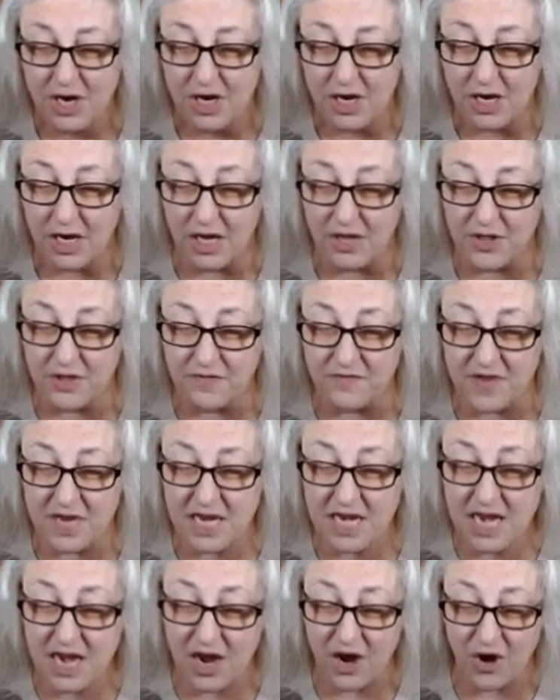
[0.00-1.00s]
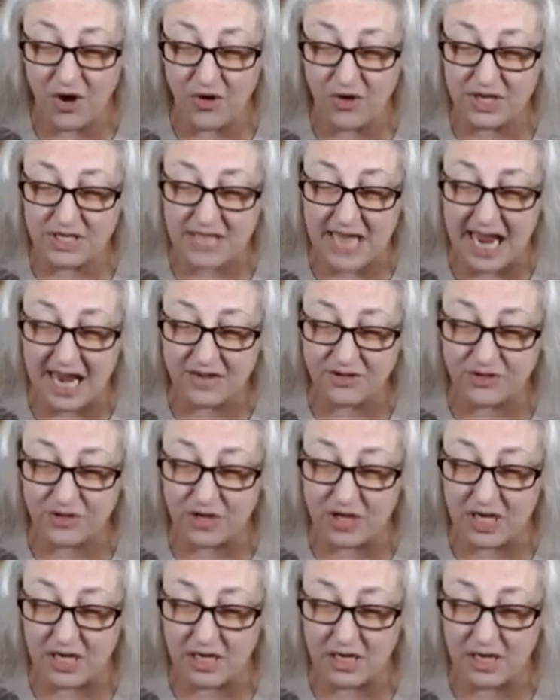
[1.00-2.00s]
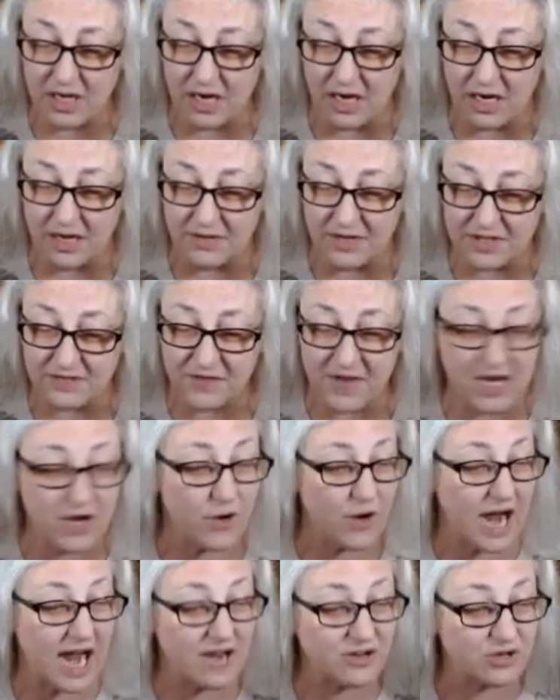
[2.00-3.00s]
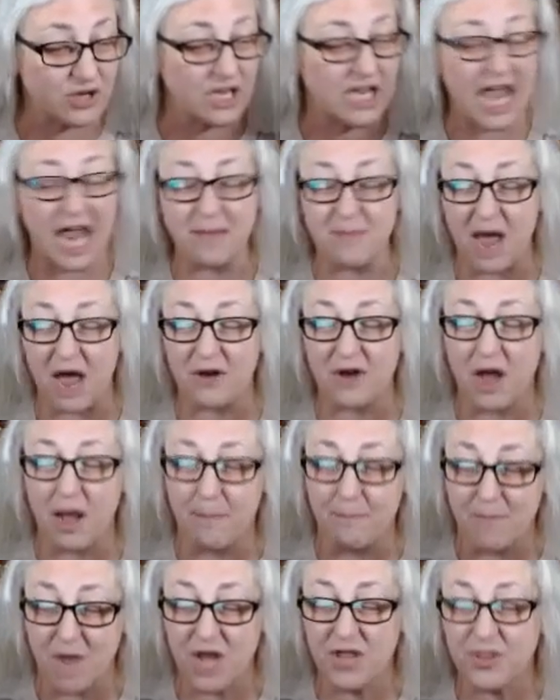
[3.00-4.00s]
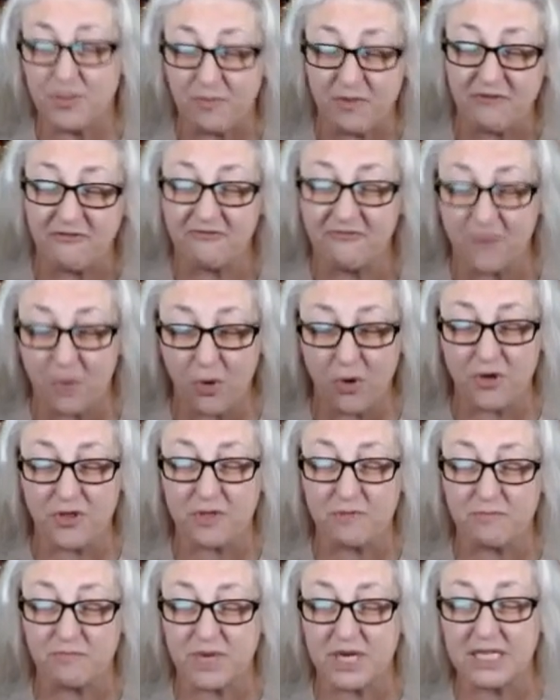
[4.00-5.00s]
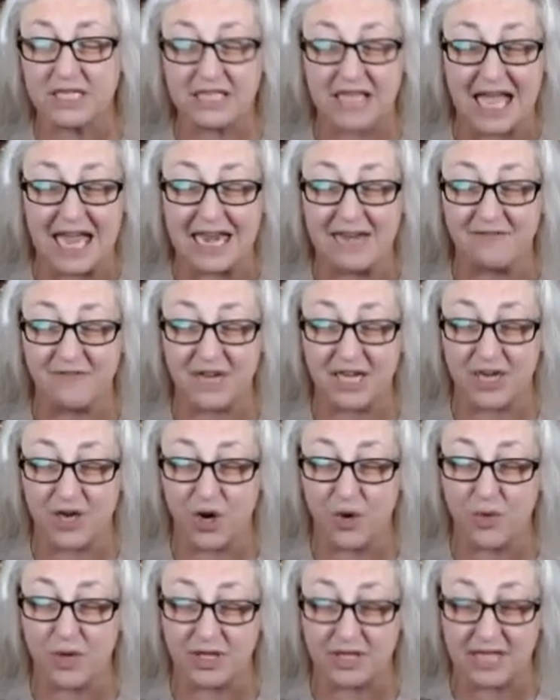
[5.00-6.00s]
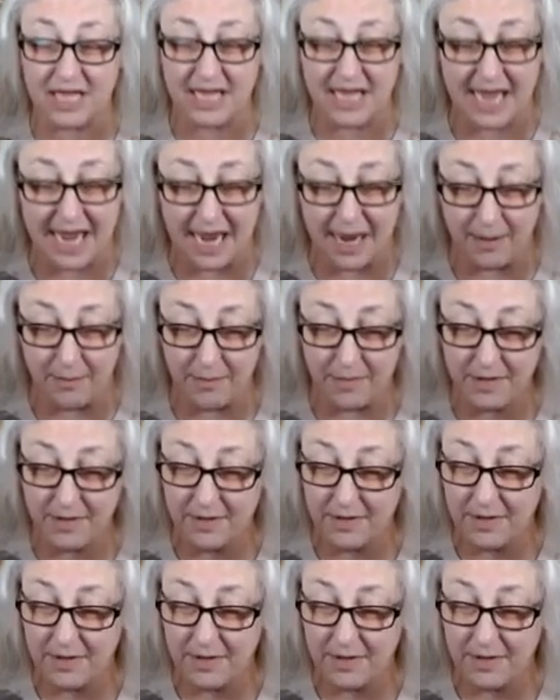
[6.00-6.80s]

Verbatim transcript: Uh, the video is actually uh, this video actually came out a month before the Bud Light video with DM.